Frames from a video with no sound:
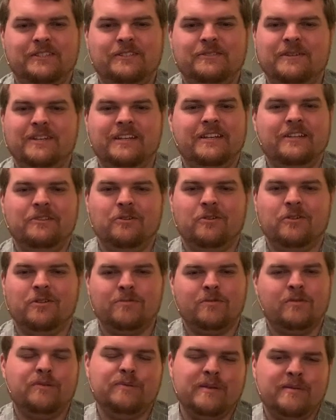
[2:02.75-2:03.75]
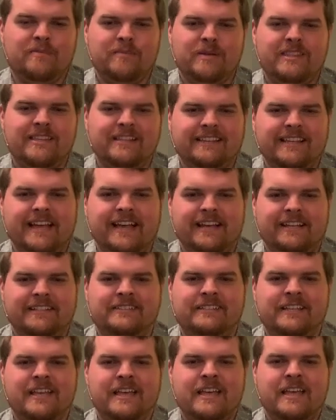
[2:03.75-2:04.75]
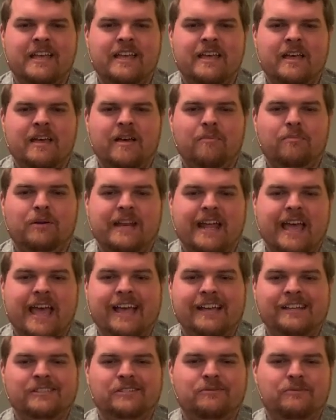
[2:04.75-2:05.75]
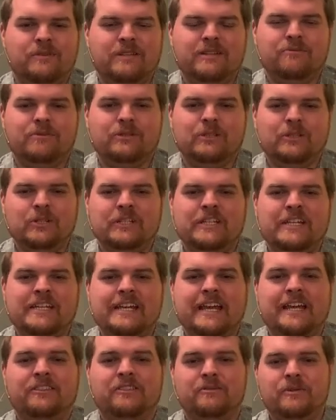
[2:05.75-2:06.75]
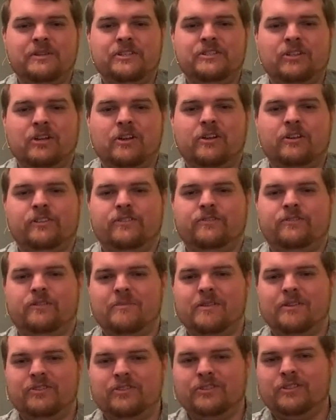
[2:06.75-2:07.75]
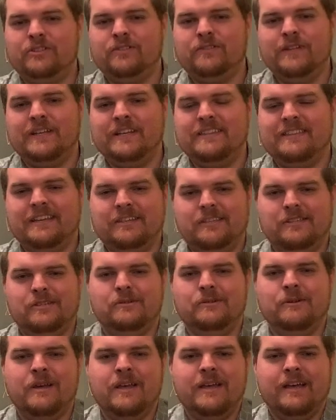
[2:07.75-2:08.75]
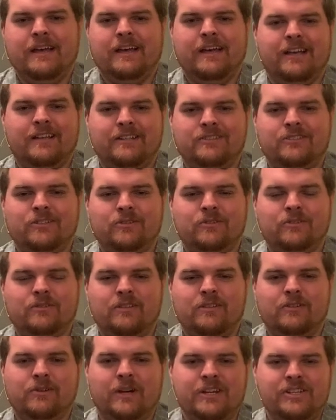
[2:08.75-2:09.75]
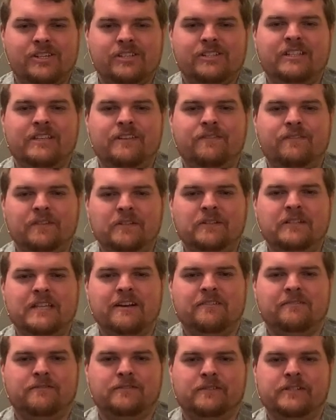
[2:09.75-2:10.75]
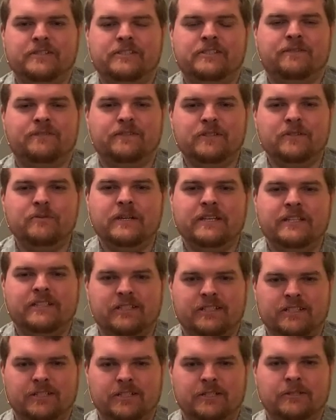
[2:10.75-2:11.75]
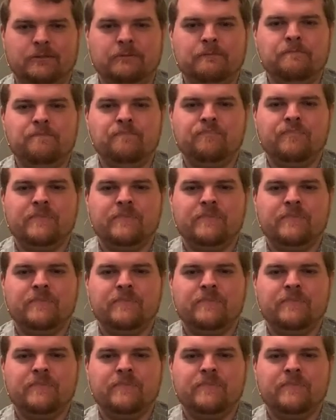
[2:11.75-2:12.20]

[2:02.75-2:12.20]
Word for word: to do it, nor will we be the last. But as we were looking at the results from the survey that you uh, so graciously filled out for us a few weeks ago,